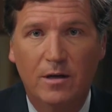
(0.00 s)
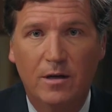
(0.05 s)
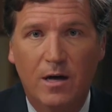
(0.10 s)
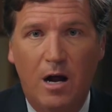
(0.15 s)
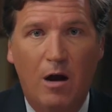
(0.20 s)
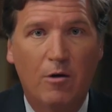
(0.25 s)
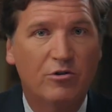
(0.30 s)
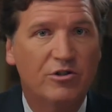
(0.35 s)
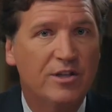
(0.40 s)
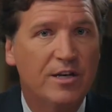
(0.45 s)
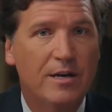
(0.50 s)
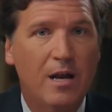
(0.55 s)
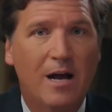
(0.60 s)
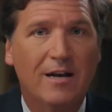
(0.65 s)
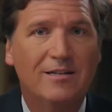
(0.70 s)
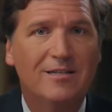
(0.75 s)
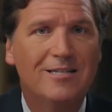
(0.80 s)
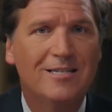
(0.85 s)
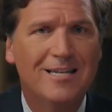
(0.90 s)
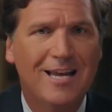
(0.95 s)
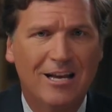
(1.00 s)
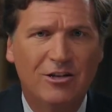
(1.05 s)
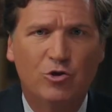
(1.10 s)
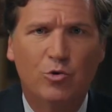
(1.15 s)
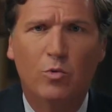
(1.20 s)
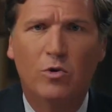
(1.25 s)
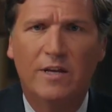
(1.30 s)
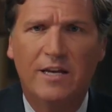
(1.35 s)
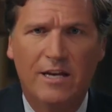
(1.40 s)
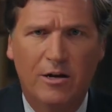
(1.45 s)
Congress did not
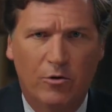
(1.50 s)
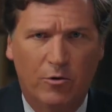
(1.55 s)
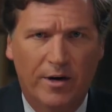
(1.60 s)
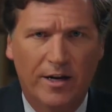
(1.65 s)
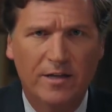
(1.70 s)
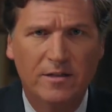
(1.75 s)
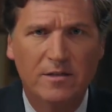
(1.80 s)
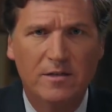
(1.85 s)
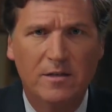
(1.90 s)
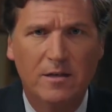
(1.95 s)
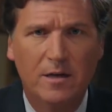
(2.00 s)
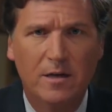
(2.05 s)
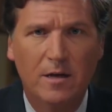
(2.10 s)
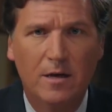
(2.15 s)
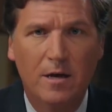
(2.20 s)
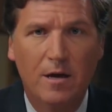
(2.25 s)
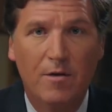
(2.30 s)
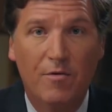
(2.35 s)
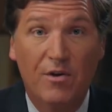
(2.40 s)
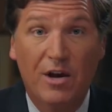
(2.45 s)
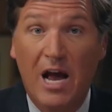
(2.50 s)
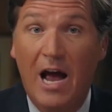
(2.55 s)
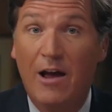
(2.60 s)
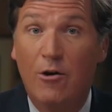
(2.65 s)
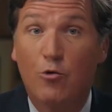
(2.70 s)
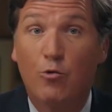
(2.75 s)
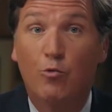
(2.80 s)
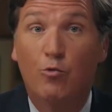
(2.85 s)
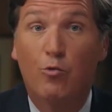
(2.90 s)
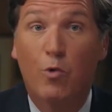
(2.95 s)
schedule hearings. The guy
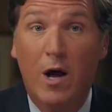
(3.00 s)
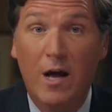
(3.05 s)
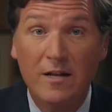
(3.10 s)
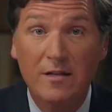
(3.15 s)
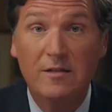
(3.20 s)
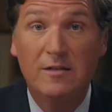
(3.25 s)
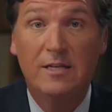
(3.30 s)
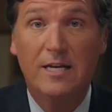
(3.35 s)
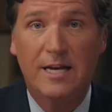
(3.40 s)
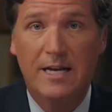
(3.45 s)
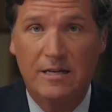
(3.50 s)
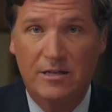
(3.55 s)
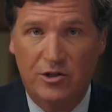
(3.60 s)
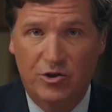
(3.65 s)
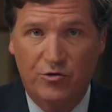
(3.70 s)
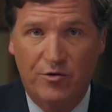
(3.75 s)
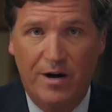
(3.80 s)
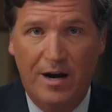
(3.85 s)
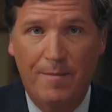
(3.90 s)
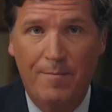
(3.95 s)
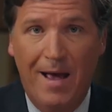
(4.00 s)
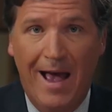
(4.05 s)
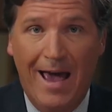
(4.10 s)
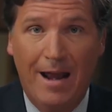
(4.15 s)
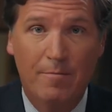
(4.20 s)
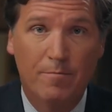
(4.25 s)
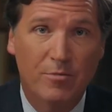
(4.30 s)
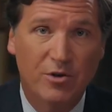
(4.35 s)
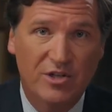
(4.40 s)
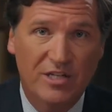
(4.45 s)
who runs Instagram,
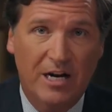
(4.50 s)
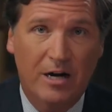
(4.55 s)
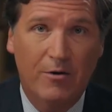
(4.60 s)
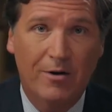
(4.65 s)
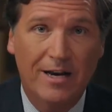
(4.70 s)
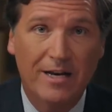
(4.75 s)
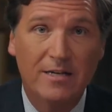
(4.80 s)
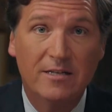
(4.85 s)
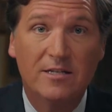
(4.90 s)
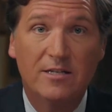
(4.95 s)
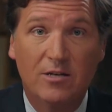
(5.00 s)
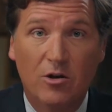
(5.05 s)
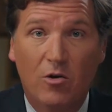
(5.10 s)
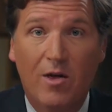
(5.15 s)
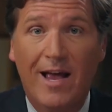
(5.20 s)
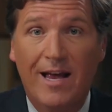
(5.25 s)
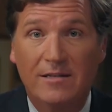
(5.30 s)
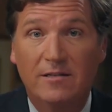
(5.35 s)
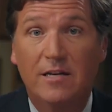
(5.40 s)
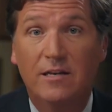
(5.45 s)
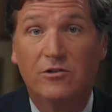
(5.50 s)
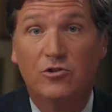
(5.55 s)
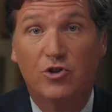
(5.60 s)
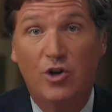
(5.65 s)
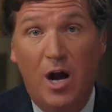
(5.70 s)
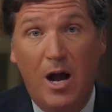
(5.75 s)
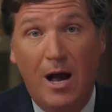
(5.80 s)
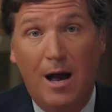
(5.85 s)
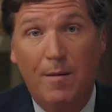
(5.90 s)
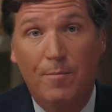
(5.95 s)
Adam Mosseri, still has his
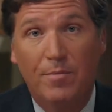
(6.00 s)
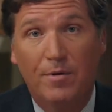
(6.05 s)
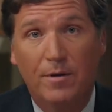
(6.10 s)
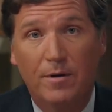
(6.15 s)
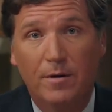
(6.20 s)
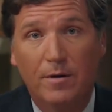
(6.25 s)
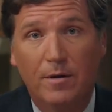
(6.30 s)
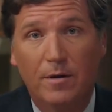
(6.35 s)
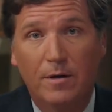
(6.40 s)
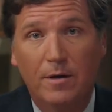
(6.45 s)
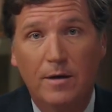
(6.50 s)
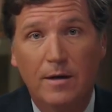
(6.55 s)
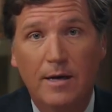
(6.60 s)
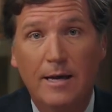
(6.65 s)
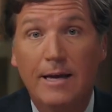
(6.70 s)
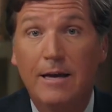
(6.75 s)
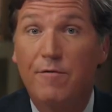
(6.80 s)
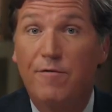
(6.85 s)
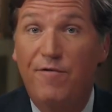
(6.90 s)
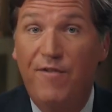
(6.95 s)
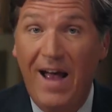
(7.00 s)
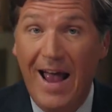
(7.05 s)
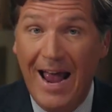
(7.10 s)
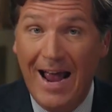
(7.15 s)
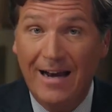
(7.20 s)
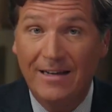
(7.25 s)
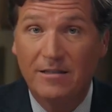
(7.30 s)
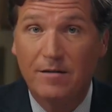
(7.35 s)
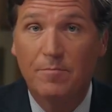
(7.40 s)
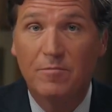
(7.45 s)
job. In
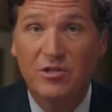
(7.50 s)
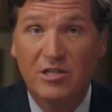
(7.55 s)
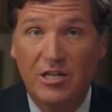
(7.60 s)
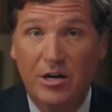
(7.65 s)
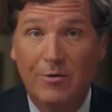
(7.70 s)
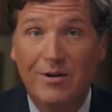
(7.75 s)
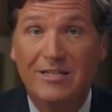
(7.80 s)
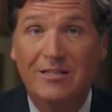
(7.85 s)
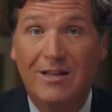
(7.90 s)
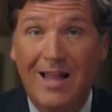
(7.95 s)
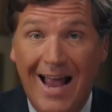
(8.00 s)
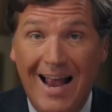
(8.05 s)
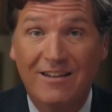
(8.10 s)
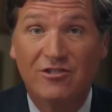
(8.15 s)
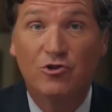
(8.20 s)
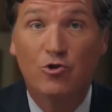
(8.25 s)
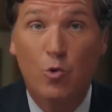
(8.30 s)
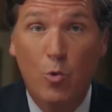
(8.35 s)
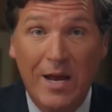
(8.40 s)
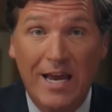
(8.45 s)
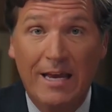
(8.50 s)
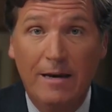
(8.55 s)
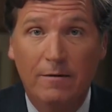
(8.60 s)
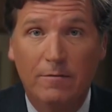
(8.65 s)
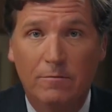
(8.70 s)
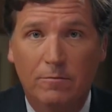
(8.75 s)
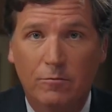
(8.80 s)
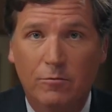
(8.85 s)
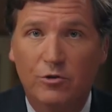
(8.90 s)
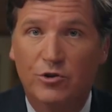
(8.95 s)
fact, Mosseri's last tweet,
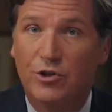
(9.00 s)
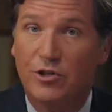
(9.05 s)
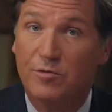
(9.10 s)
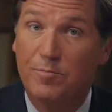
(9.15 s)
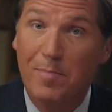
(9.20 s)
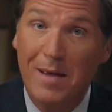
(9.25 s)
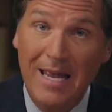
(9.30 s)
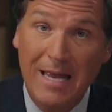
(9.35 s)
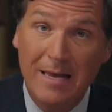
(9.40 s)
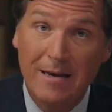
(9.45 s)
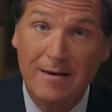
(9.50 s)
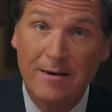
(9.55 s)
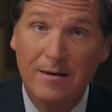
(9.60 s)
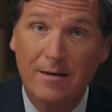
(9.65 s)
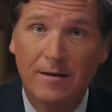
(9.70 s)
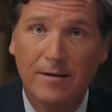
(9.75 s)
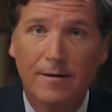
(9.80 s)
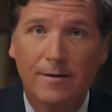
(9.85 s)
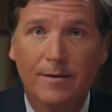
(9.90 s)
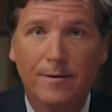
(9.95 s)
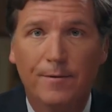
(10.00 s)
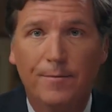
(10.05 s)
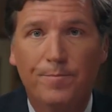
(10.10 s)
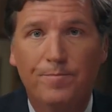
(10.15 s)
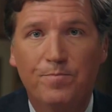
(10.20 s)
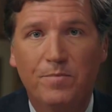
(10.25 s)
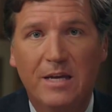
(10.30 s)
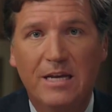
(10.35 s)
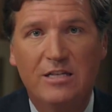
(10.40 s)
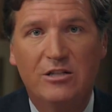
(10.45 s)
which is pinned,
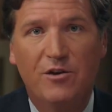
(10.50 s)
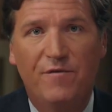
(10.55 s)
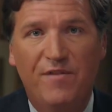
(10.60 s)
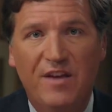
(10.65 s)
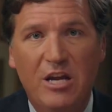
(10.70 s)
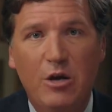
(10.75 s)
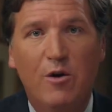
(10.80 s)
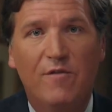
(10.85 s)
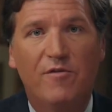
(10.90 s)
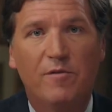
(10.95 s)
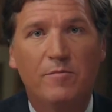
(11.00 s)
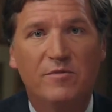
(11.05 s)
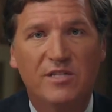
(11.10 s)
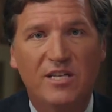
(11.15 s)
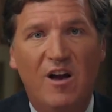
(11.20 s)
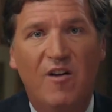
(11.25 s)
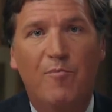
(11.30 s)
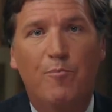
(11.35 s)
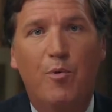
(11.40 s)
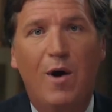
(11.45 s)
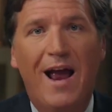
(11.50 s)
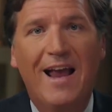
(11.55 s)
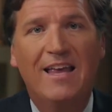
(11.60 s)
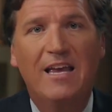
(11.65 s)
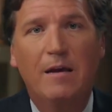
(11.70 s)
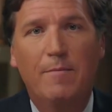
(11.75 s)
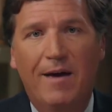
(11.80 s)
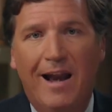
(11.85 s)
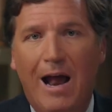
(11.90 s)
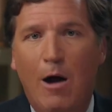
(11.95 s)
is a video of himself
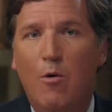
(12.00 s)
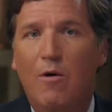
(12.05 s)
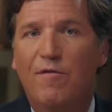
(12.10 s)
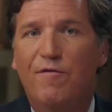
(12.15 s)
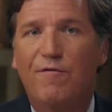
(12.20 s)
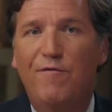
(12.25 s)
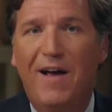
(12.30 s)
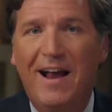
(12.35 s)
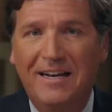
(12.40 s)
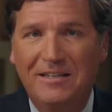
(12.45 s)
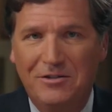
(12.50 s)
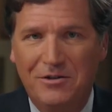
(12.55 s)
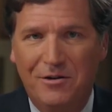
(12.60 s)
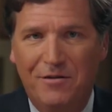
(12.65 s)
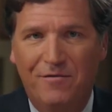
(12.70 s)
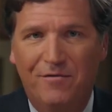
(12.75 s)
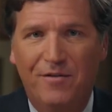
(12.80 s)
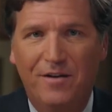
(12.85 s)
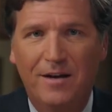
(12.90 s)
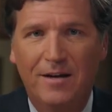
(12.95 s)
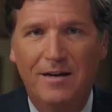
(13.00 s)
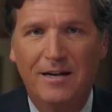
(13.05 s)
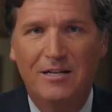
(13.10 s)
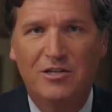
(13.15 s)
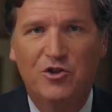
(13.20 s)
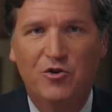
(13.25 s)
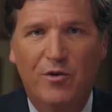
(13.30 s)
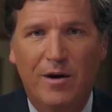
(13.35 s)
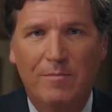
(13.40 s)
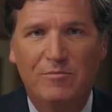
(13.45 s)
bragging about how effective
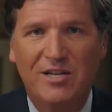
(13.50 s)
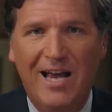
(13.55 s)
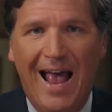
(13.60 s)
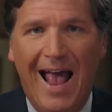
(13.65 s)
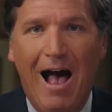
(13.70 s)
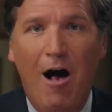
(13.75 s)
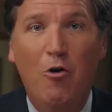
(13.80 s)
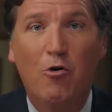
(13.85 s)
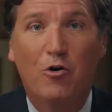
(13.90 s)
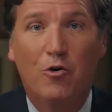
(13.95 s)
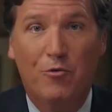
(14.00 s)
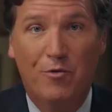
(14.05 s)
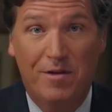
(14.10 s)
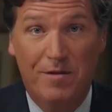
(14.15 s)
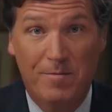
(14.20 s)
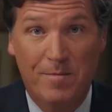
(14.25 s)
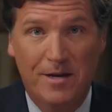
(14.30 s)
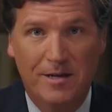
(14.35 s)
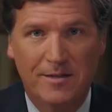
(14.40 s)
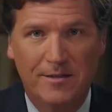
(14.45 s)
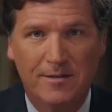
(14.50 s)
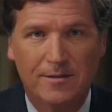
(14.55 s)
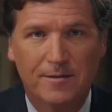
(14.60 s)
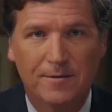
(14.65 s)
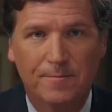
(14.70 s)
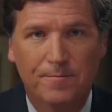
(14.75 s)
Instagram's algorithm is.